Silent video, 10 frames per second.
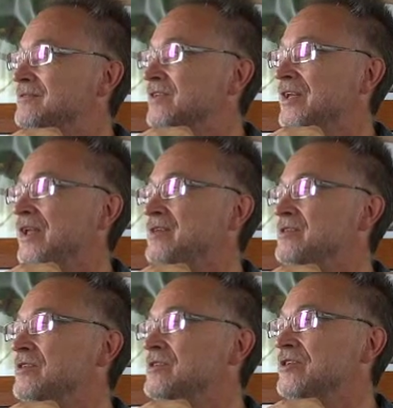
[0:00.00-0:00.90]

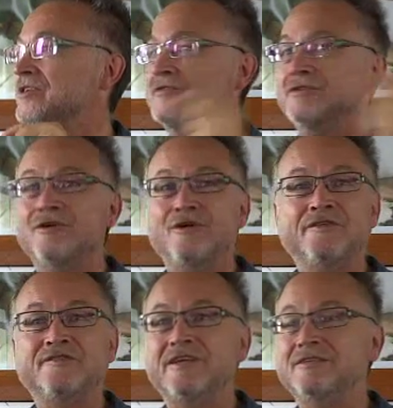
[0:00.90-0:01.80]
realizing itself in
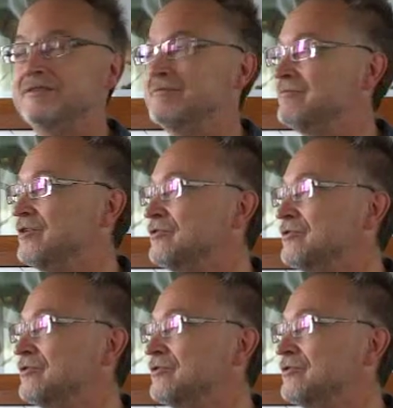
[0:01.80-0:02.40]
all that what